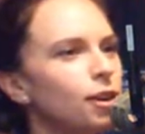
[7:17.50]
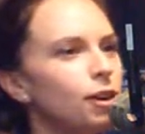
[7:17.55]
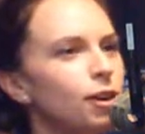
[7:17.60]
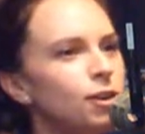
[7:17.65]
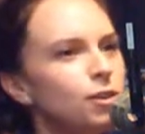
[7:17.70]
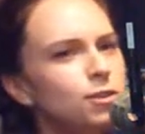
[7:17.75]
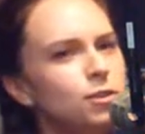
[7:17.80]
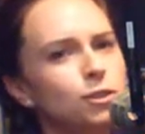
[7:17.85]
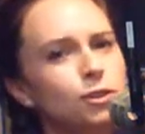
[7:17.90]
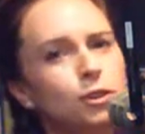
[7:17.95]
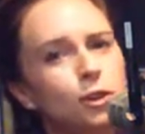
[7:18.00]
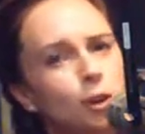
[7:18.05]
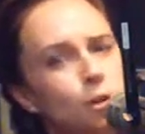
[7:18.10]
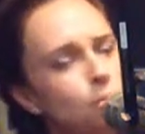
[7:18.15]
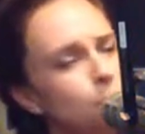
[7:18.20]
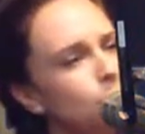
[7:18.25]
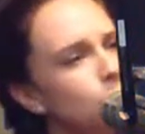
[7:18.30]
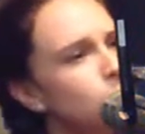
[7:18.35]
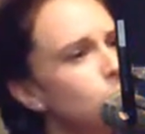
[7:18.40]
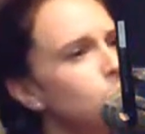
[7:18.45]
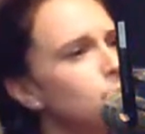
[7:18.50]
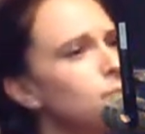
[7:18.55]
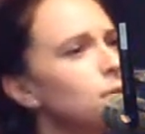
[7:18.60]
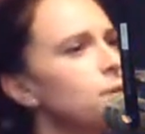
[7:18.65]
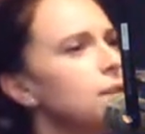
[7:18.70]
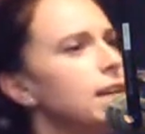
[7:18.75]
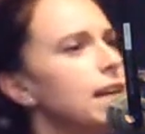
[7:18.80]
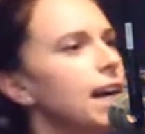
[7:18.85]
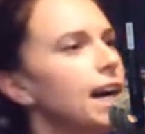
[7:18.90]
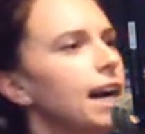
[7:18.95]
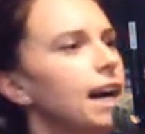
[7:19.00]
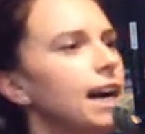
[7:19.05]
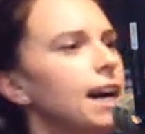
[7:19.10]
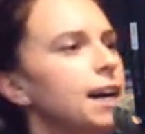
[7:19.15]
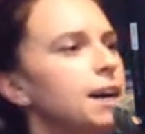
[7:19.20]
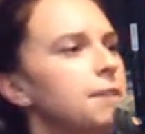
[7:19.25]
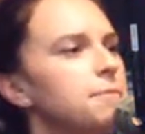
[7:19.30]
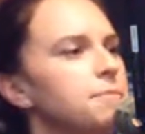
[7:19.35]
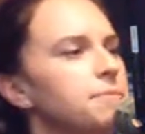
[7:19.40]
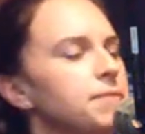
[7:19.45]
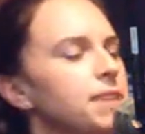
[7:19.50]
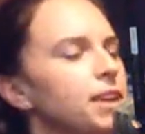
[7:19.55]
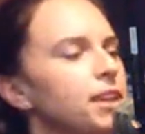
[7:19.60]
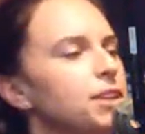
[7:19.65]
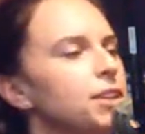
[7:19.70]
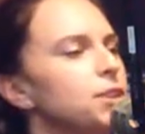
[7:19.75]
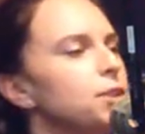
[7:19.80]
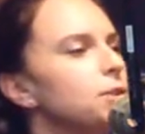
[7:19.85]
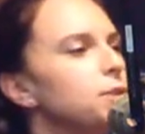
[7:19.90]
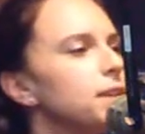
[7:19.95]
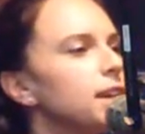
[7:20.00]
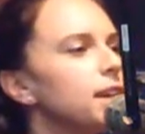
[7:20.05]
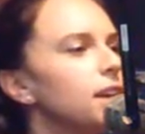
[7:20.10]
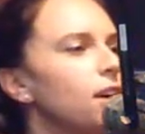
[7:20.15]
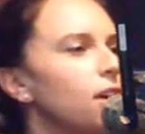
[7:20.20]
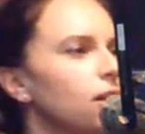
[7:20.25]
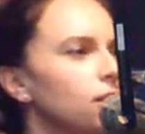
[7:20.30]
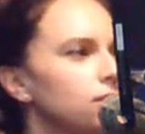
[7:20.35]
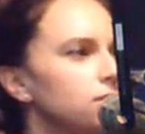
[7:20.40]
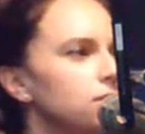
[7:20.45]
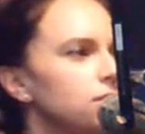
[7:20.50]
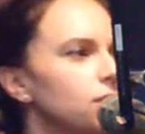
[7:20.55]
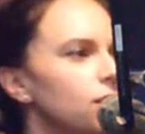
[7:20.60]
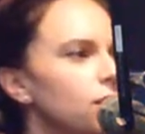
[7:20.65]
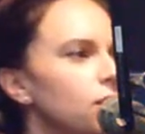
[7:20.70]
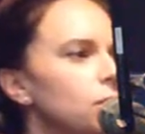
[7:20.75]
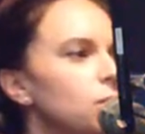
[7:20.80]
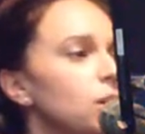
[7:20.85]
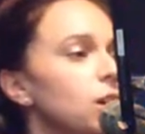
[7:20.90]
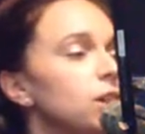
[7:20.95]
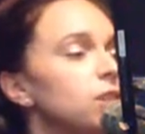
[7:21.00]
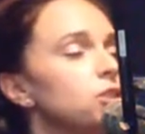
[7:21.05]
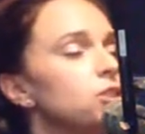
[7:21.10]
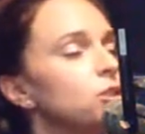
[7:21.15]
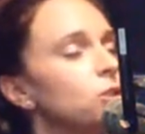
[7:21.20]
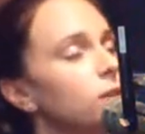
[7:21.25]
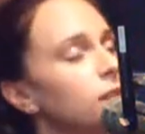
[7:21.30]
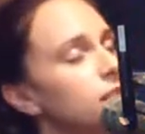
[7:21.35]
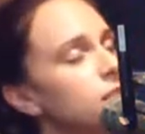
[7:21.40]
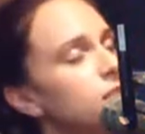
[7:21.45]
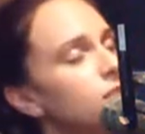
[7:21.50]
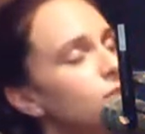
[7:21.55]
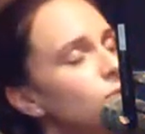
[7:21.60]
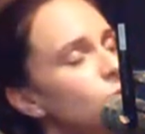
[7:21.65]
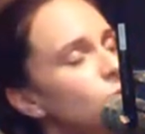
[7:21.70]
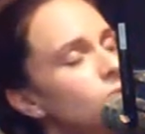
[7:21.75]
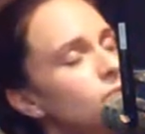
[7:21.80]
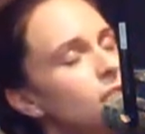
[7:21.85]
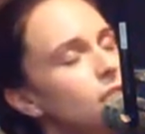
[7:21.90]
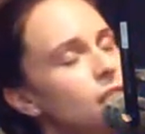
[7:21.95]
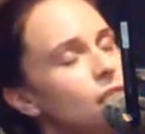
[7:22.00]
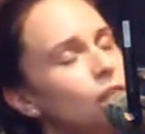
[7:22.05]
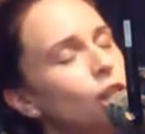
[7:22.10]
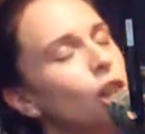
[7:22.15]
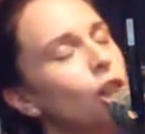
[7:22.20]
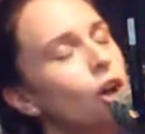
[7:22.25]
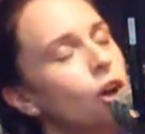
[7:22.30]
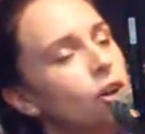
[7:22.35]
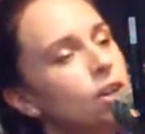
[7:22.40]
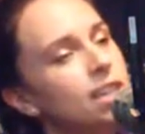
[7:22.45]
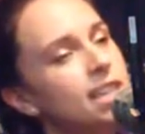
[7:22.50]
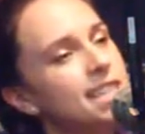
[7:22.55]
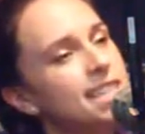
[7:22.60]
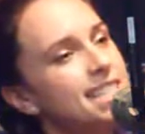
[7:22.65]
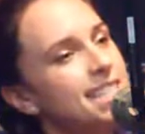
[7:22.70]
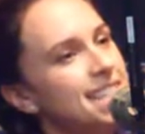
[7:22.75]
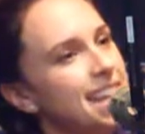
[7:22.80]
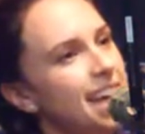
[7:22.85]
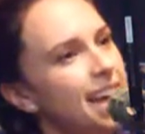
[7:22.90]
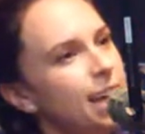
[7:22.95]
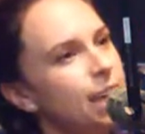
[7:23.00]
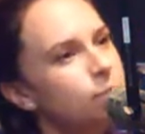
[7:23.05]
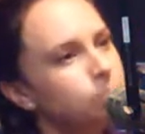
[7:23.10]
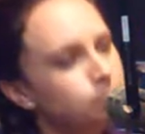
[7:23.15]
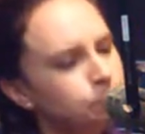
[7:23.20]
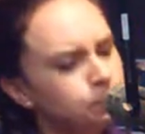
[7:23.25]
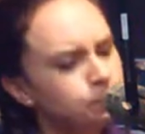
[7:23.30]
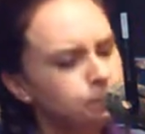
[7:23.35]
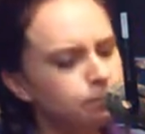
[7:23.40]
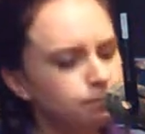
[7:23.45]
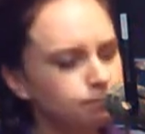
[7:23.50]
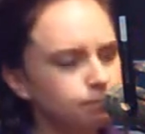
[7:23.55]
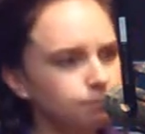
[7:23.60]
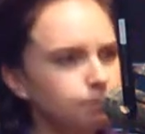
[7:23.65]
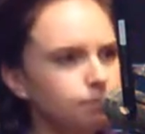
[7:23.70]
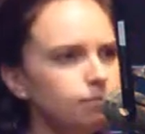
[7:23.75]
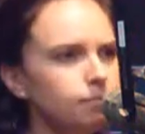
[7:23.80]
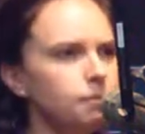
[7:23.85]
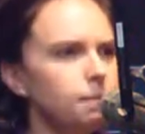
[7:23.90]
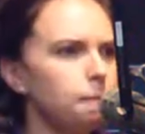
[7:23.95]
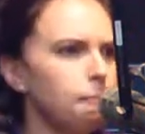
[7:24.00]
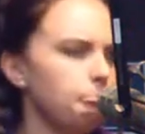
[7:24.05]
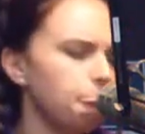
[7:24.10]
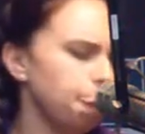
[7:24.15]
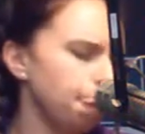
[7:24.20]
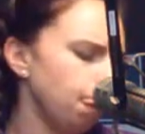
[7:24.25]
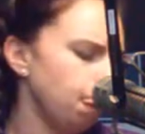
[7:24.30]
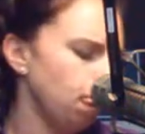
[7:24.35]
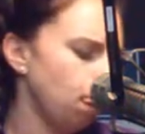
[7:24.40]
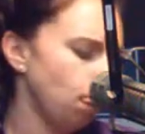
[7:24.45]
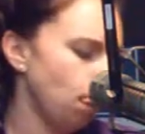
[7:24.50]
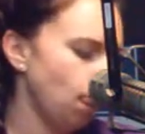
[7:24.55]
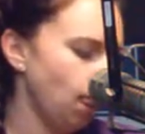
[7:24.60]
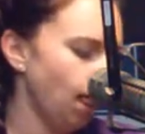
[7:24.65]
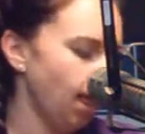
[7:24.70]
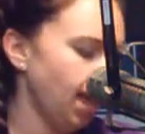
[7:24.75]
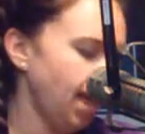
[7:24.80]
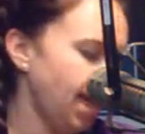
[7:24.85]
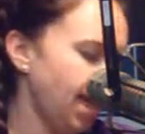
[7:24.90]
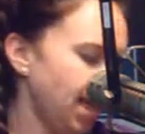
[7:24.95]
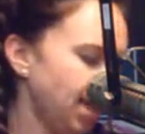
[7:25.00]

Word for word: for Alls or Go Purple. You can also join us for The Longest Day. And yeah, tell me about this Longest